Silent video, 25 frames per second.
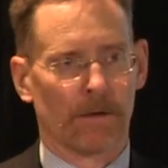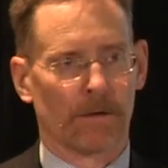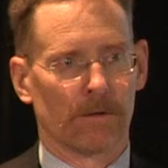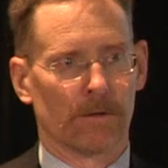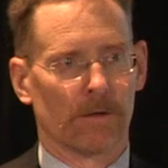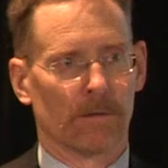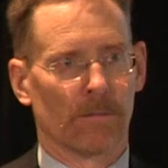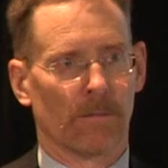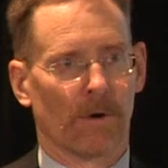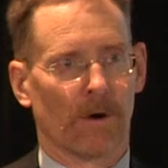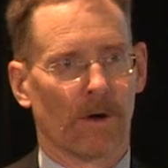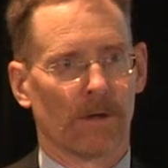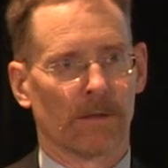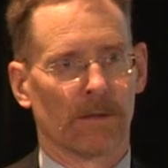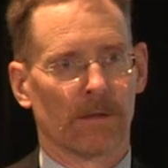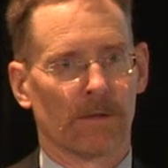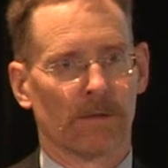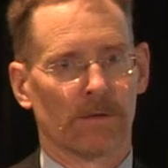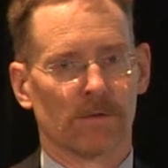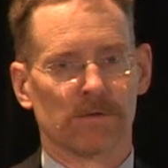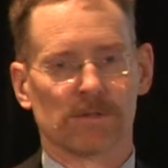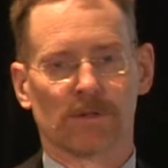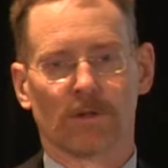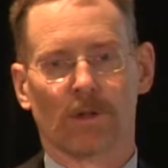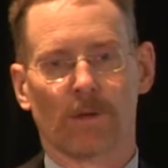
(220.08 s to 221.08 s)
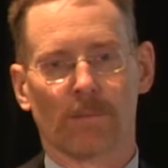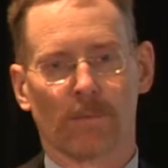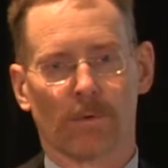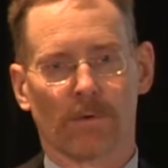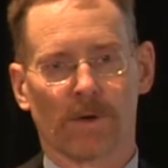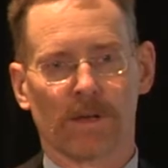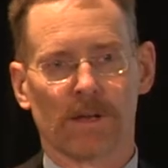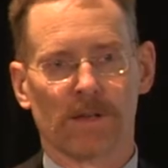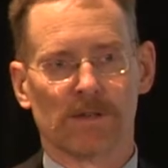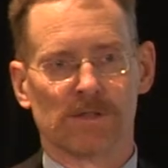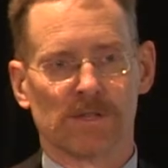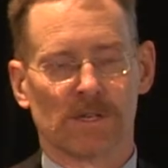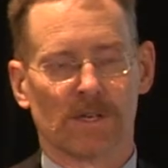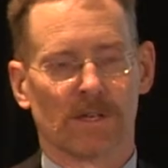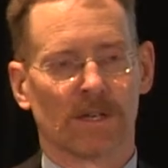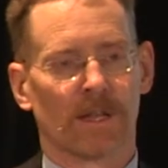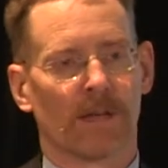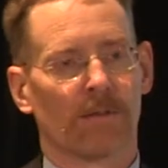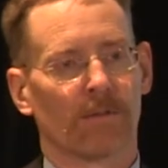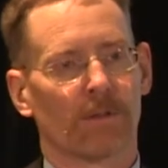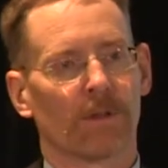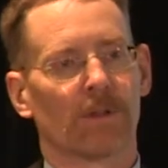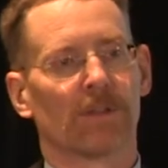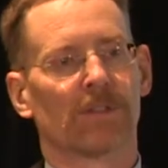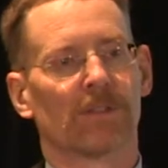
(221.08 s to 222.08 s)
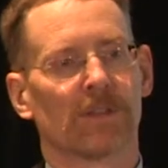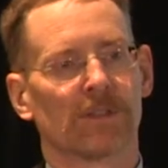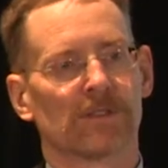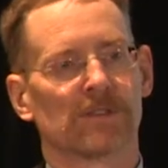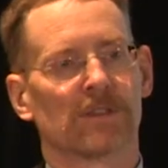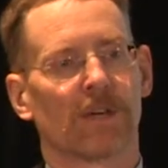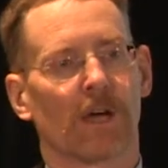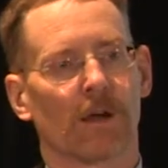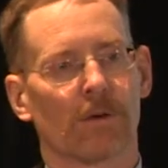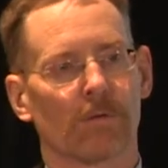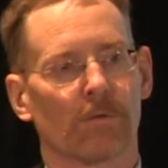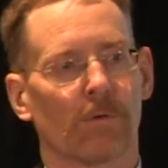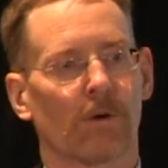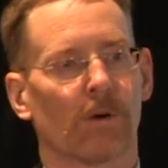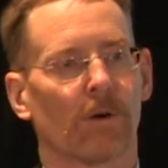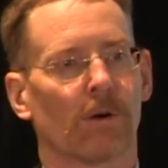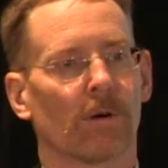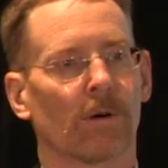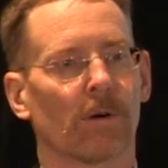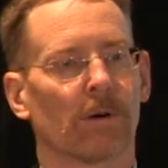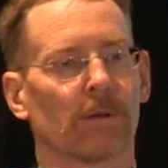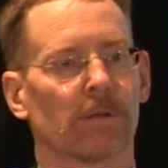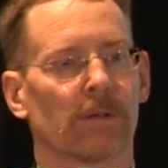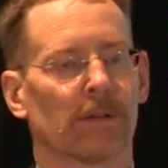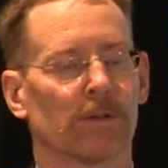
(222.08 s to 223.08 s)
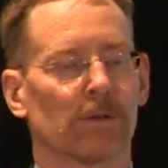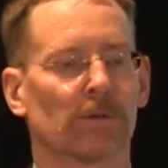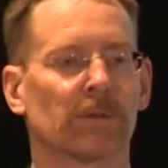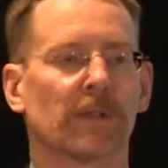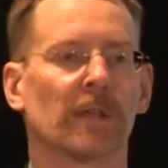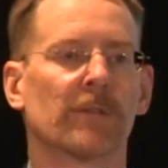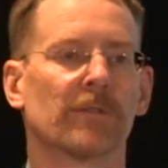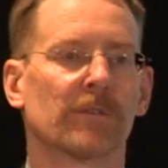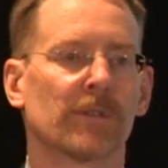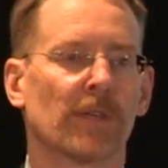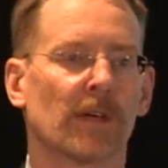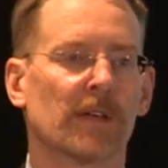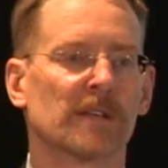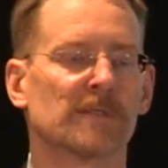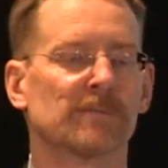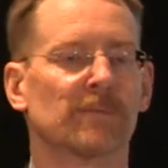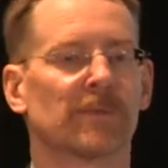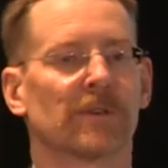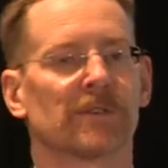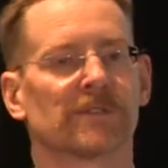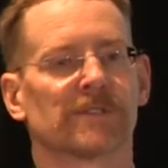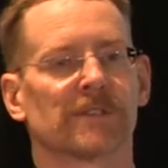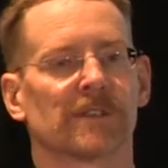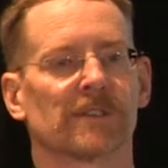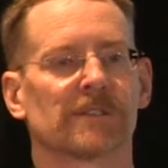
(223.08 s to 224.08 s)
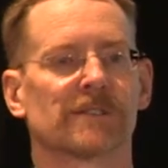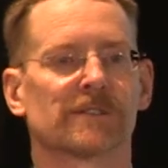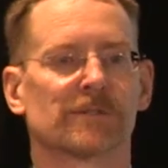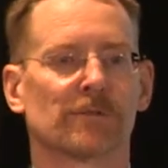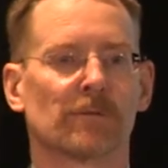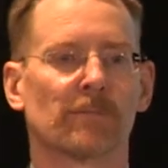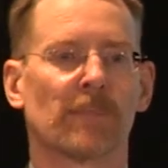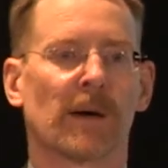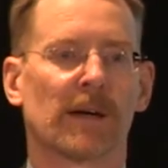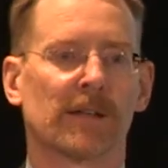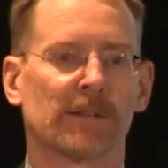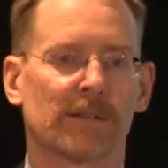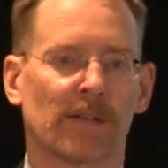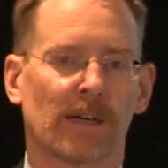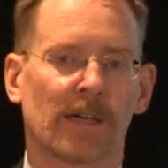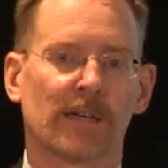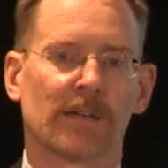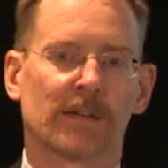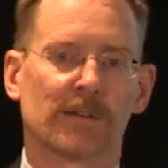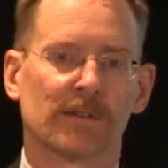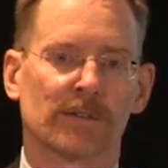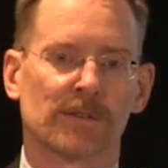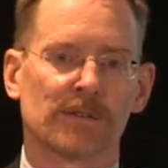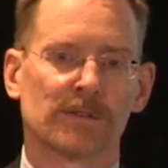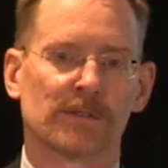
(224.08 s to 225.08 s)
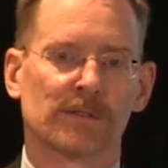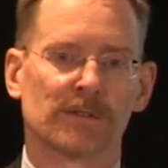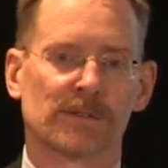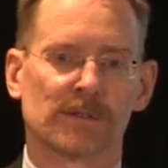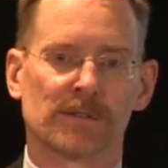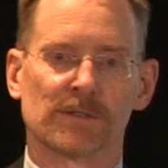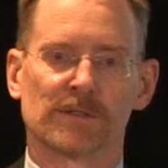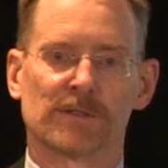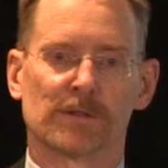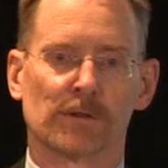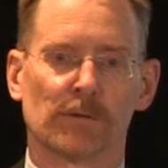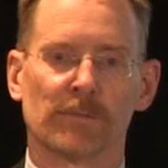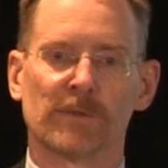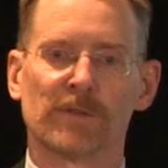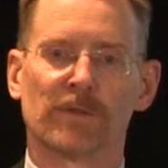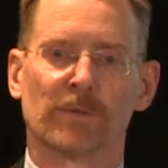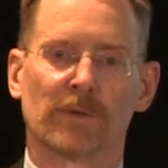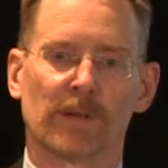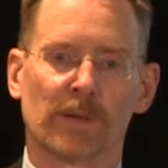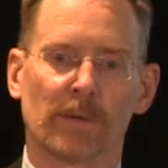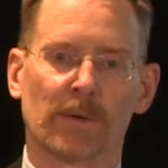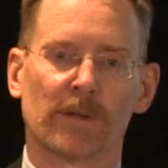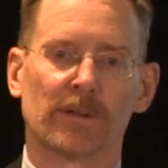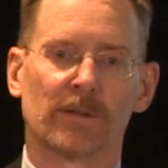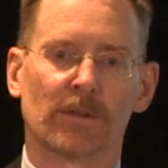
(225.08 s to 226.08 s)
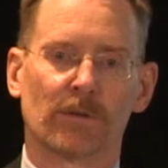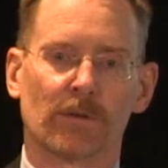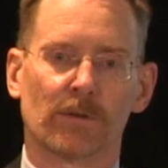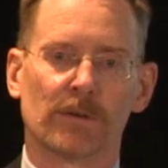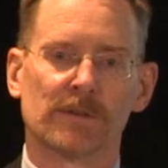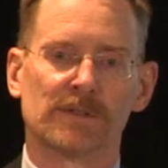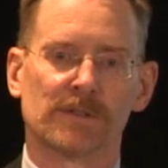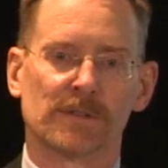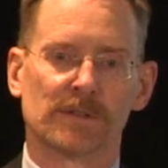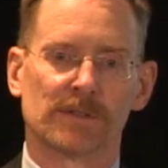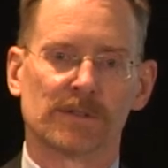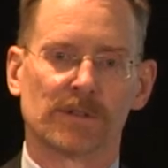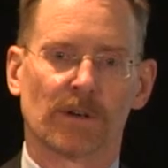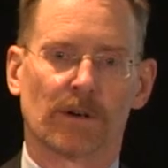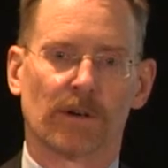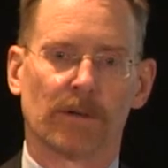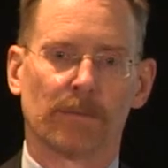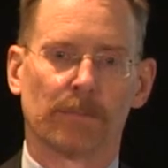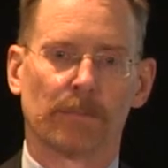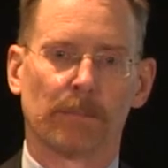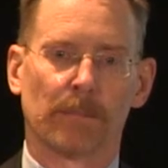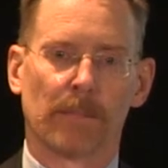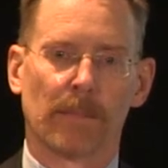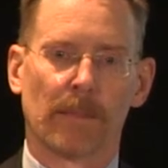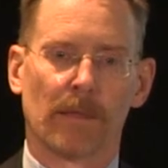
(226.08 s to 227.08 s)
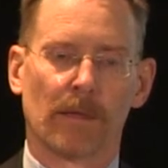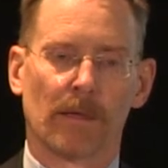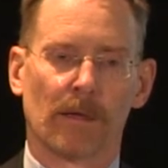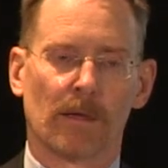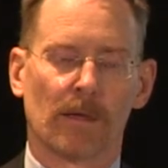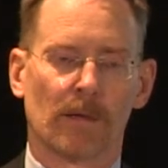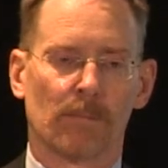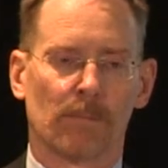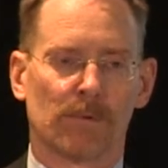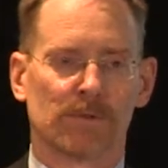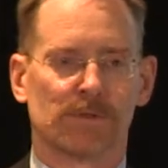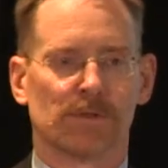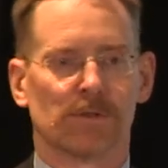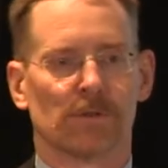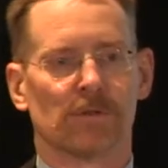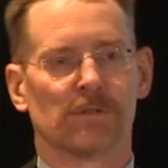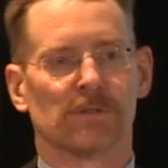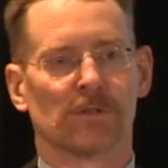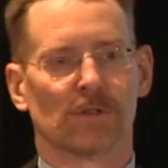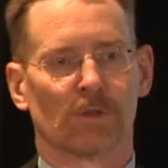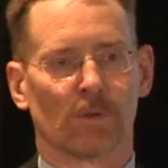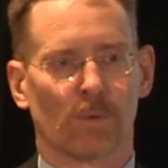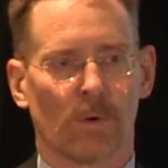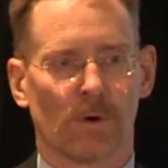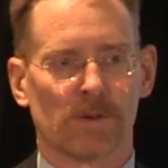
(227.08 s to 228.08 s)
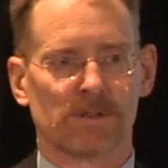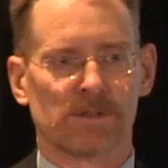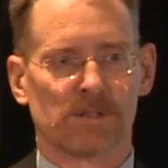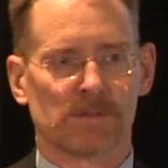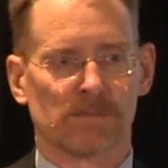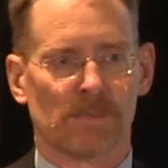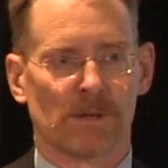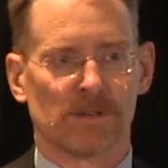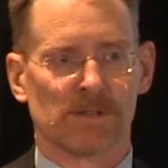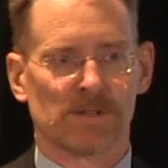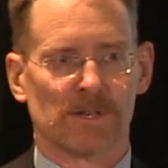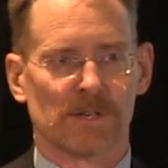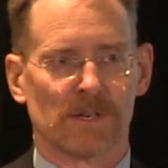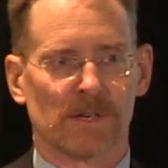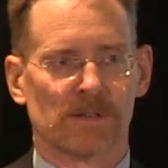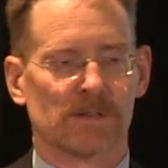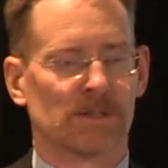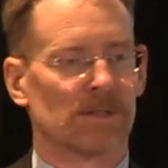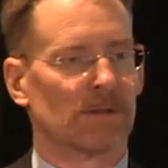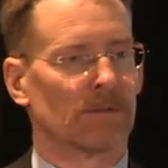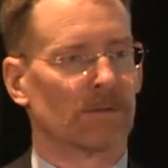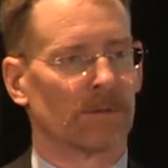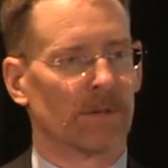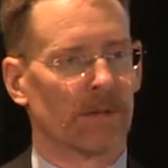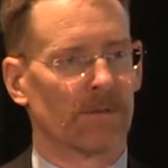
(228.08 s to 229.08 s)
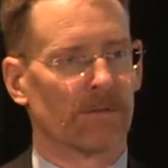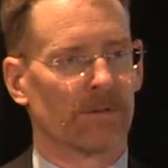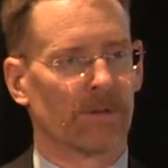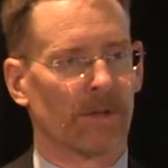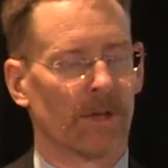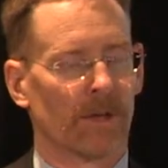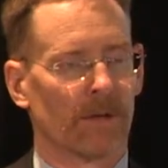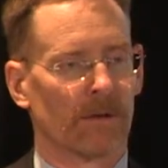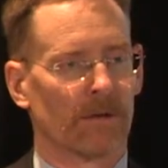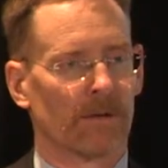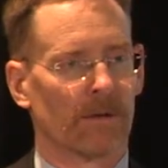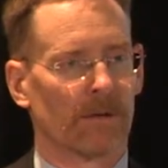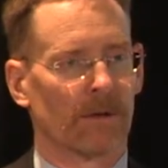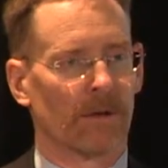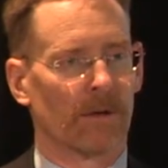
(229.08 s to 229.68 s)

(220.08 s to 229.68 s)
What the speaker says: You might use a lot more energy. You can have a lot of things go wrong and you'll never notice because they'll still maintain conditions. It'll still be 21 degrees inside, but you're using twice as much energy, you'll never know.